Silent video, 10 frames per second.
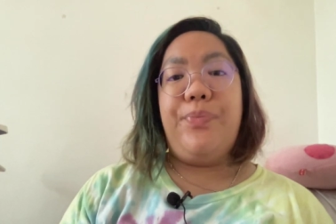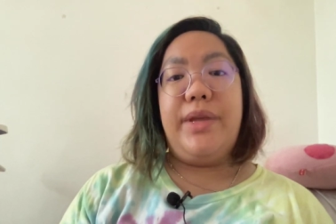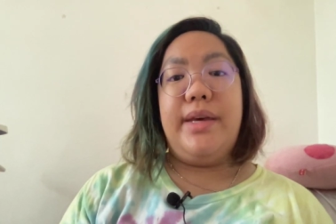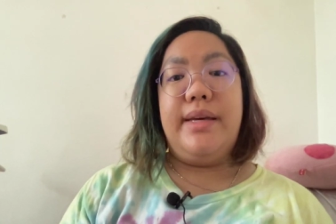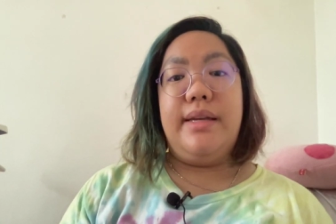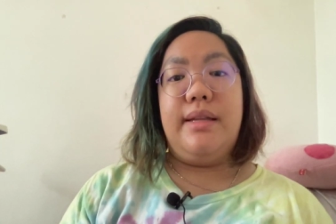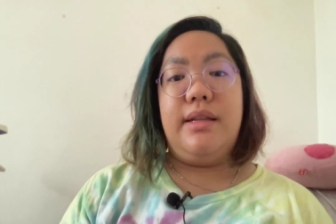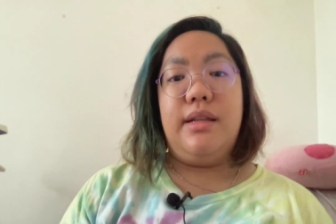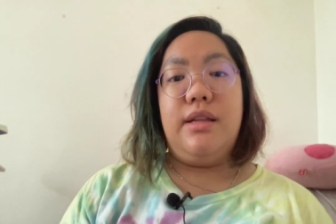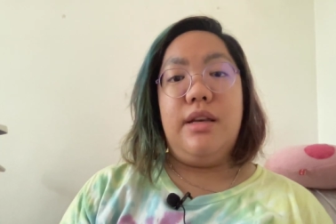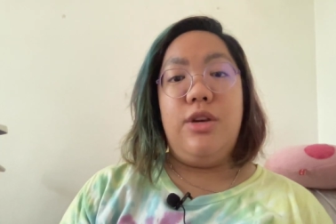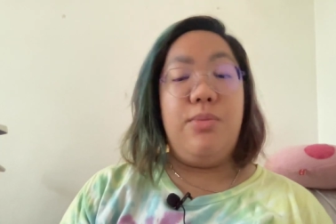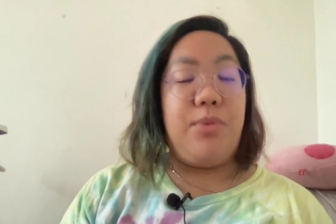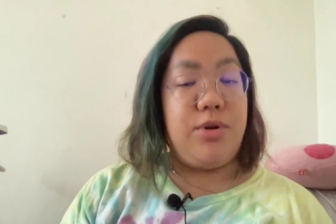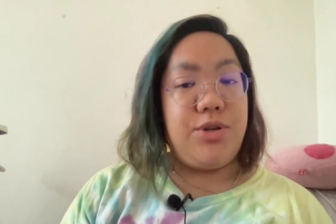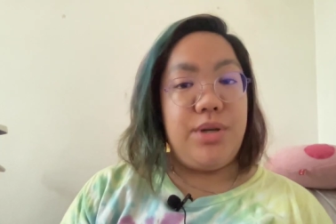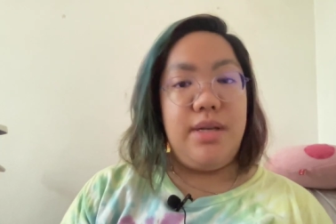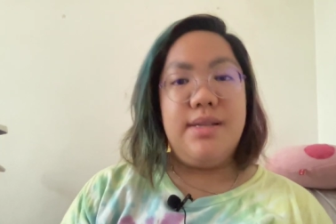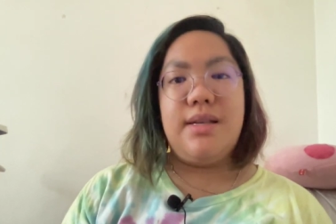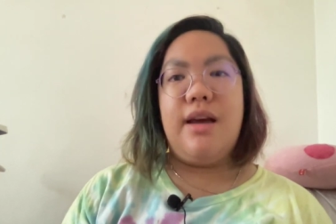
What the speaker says: in EU Portuguese.